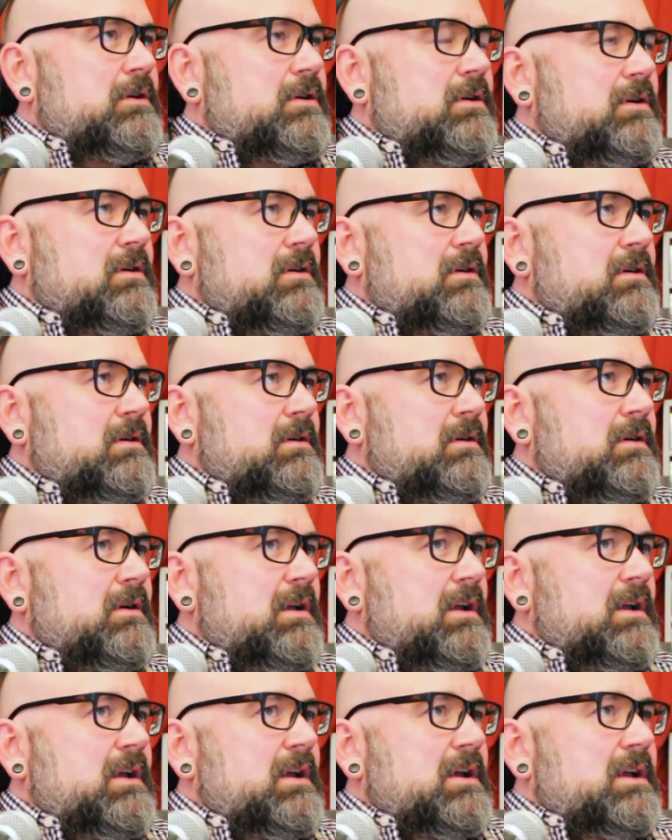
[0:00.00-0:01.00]
her
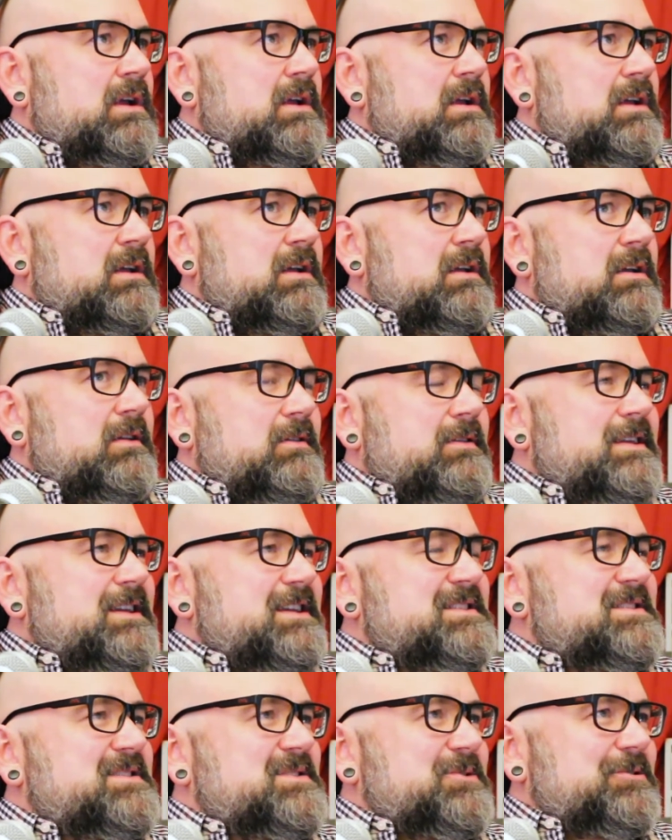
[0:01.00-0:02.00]

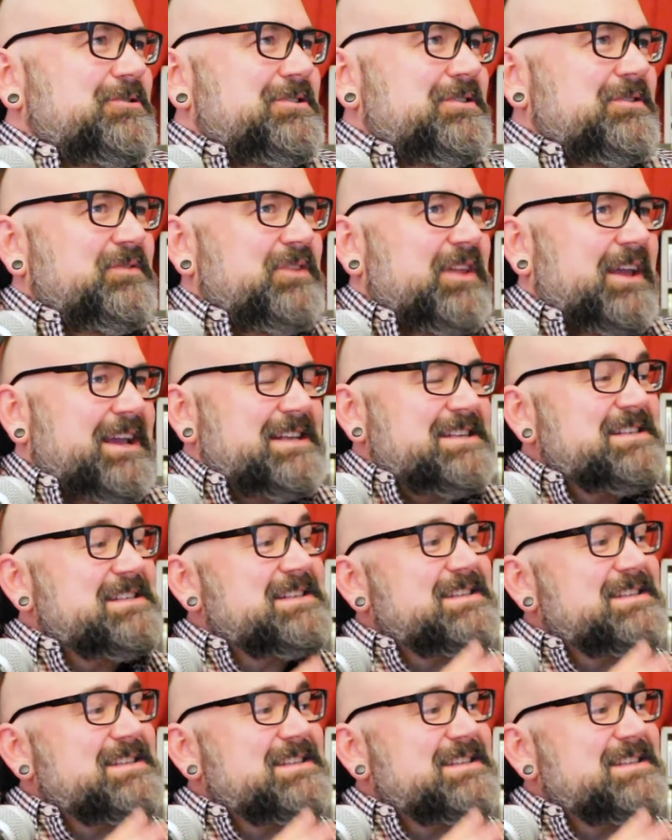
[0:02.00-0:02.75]
these sort of like